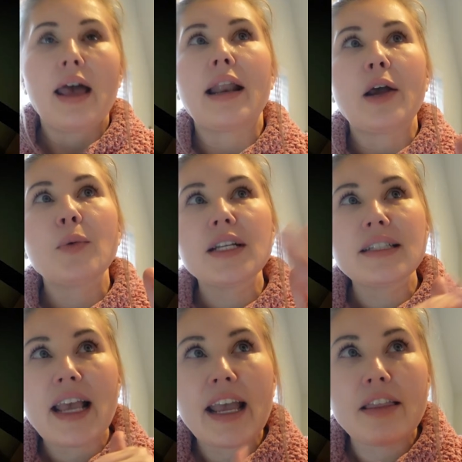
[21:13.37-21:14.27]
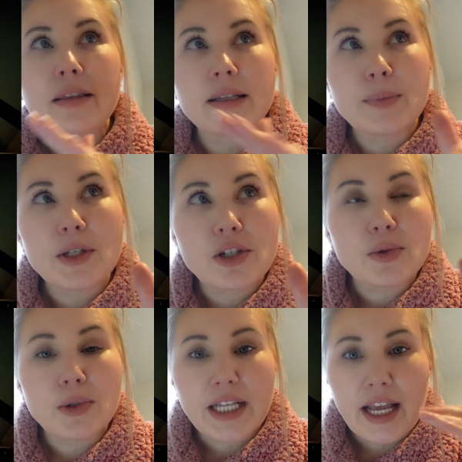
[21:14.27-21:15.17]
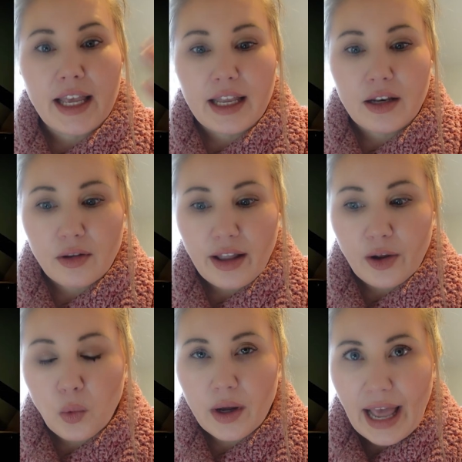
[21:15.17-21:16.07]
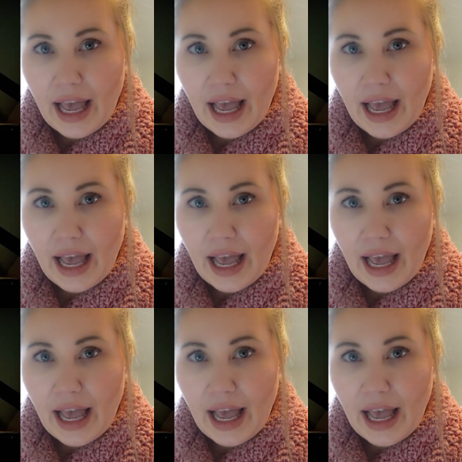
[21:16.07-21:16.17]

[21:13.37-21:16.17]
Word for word: And I want to say that these pictures were taken like one